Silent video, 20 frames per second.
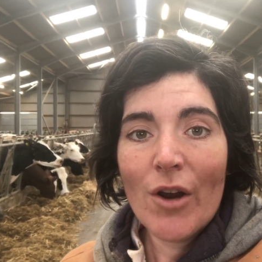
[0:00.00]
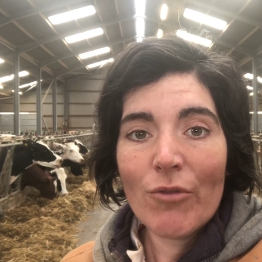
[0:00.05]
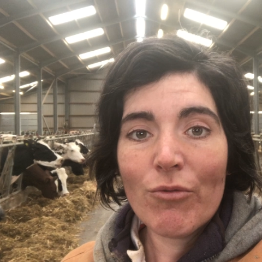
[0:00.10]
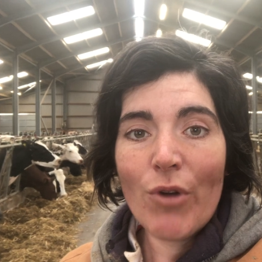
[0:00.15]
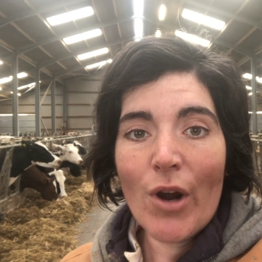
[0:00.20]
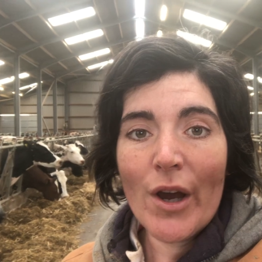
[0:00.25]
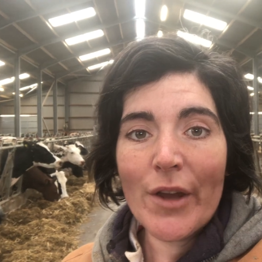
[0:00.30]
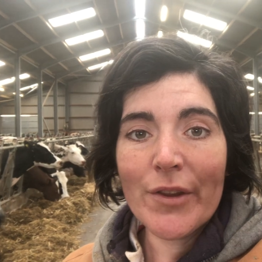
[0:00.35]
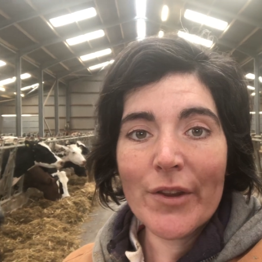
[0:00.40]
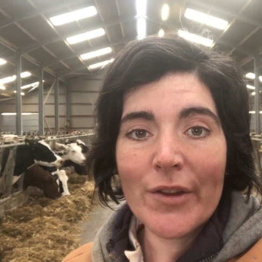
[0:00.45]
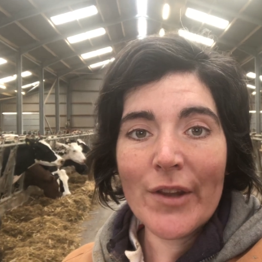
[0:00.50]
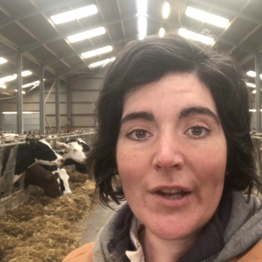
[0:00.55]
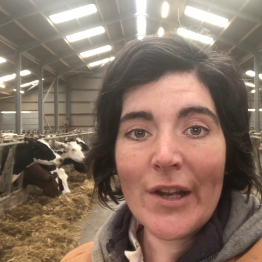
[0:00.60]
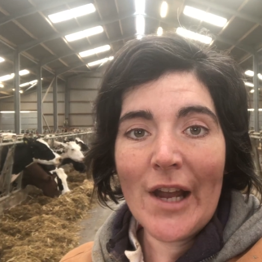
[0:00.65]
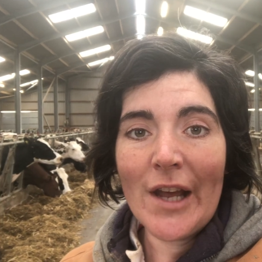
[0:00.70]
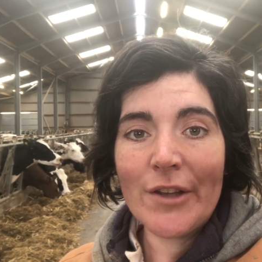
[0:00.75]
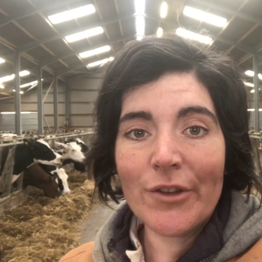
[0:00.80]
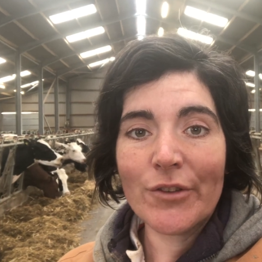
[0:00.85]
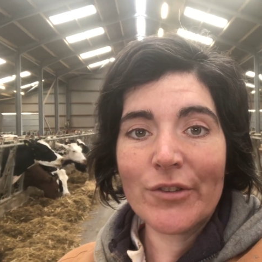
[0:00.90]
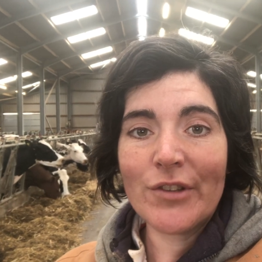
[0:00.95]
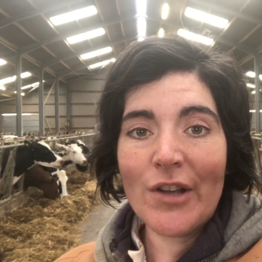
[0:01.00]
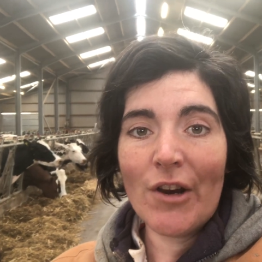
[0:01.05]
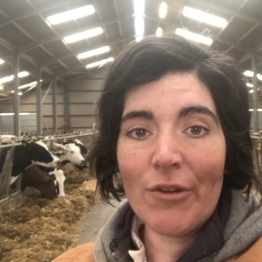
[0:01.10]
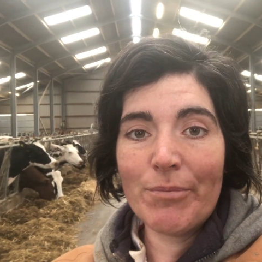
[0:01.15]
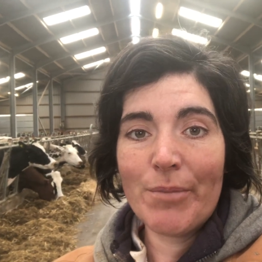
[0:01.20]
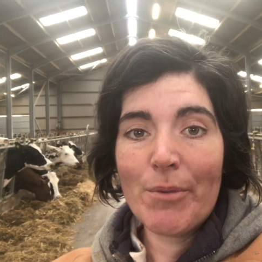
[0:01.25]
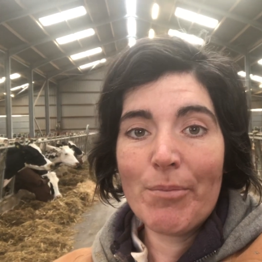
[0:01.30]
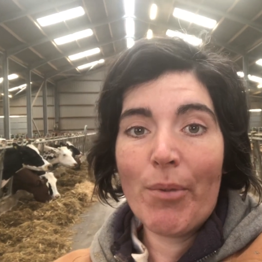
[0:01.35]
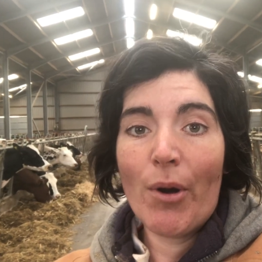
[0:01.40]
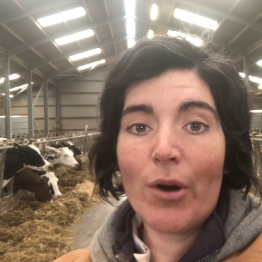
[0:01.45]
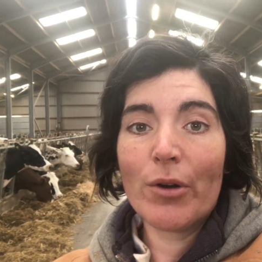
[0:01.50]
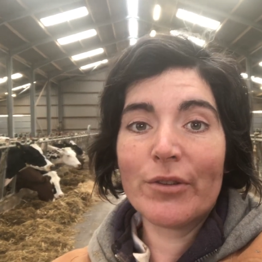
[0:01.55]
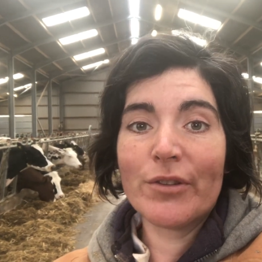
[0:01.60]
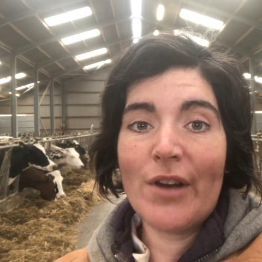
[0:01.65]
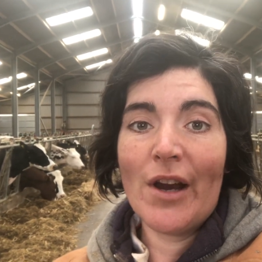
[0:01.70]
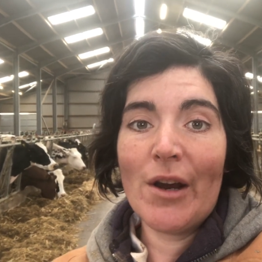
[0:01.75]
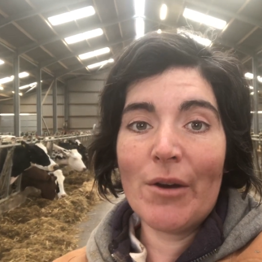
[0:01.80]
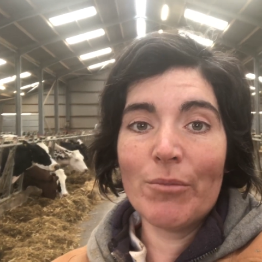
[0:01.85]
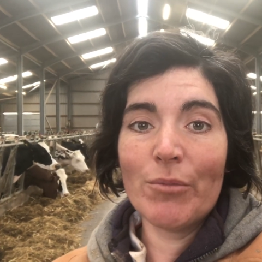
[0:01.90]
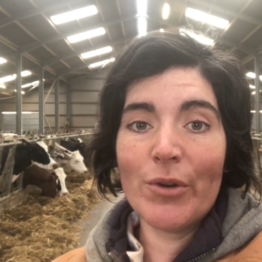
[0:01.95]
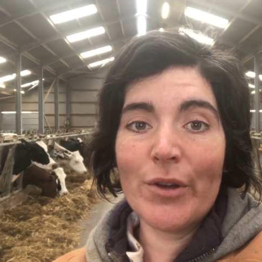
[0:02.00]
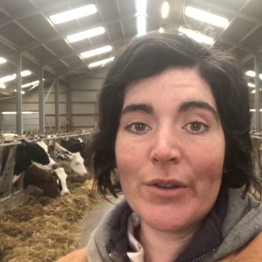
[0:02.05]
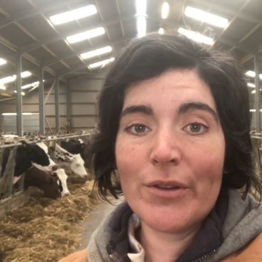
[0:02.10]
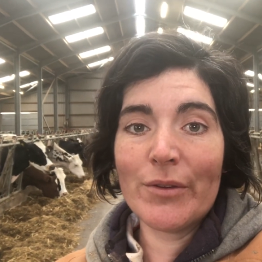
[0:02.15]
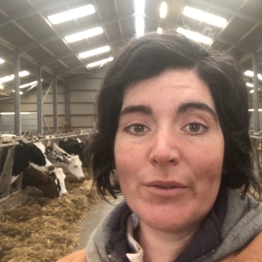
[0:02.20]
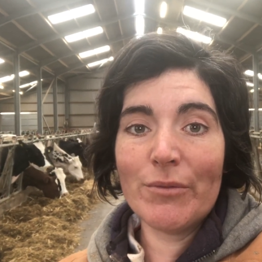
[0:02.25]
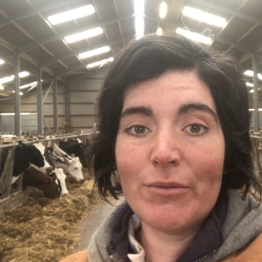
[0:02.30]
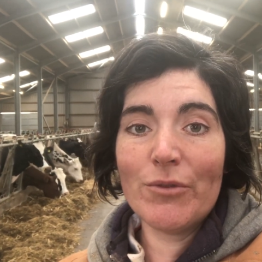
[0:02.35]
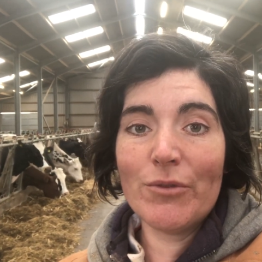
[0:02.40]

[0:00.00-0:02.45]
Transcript: rather than let yourself be bogged down with